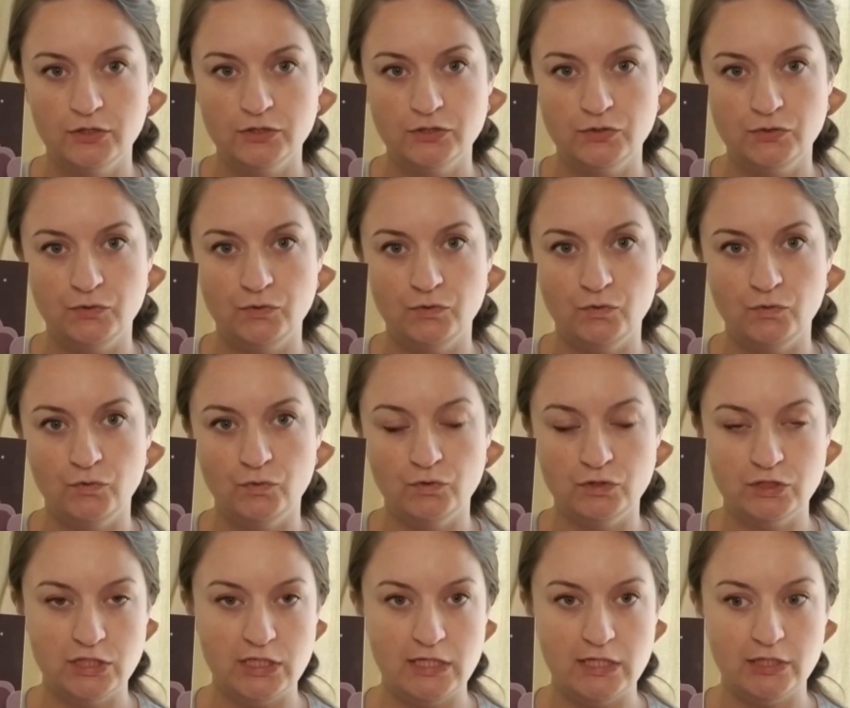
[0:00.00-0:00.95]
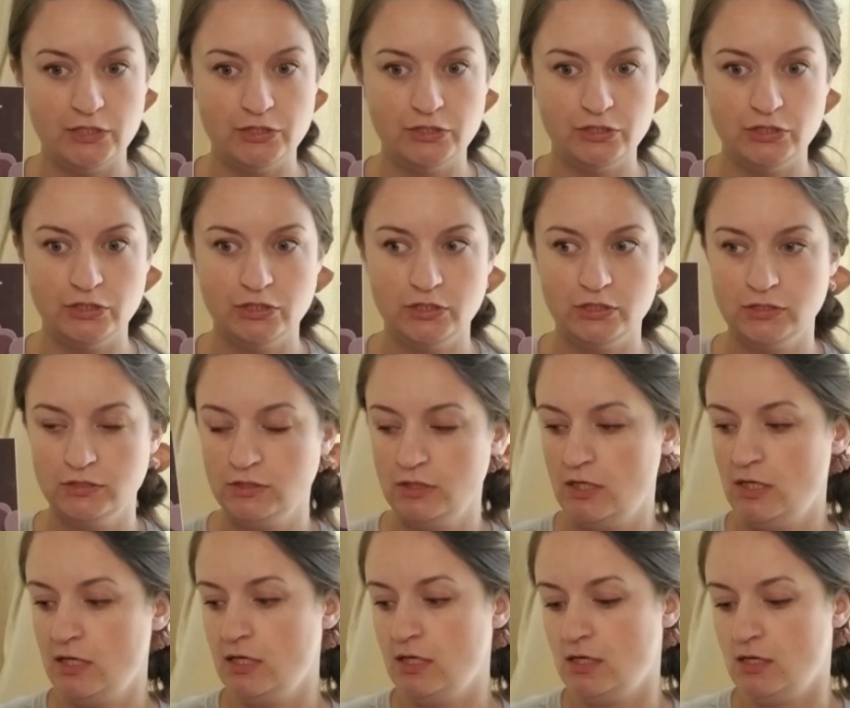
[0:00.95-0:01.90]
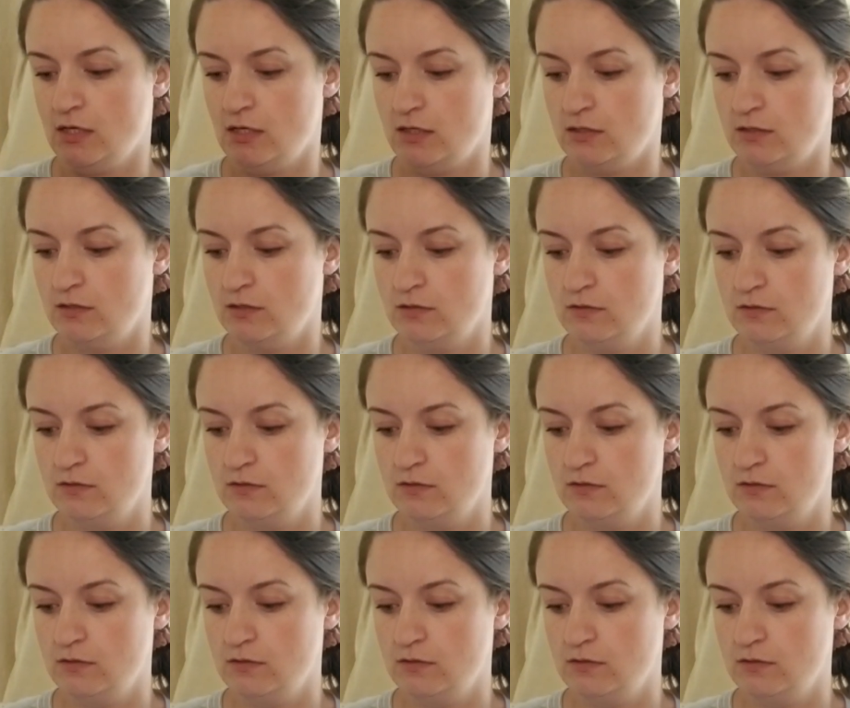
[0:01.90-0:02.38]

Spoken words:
to teach. And